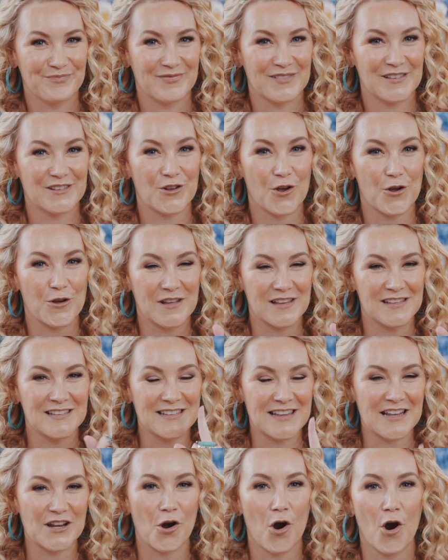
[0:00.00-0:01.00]
So
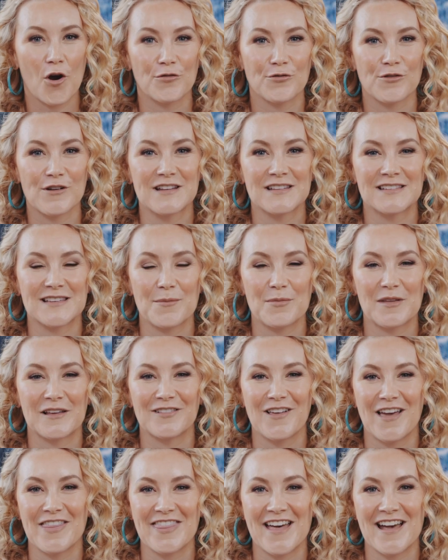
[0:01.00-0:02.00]
consider offering something
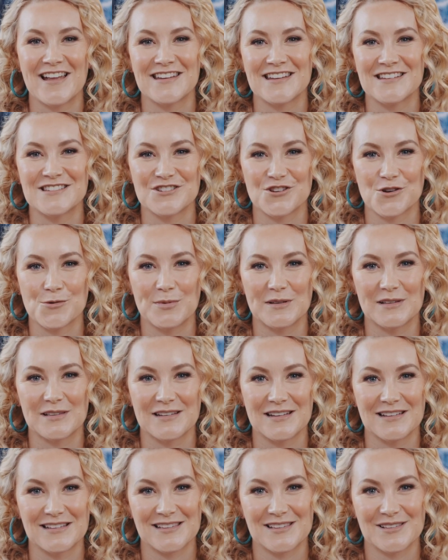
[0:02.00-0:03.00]
like that into your
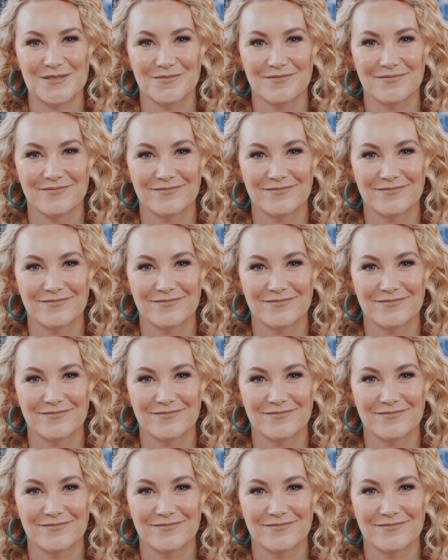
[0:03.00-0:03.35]
business.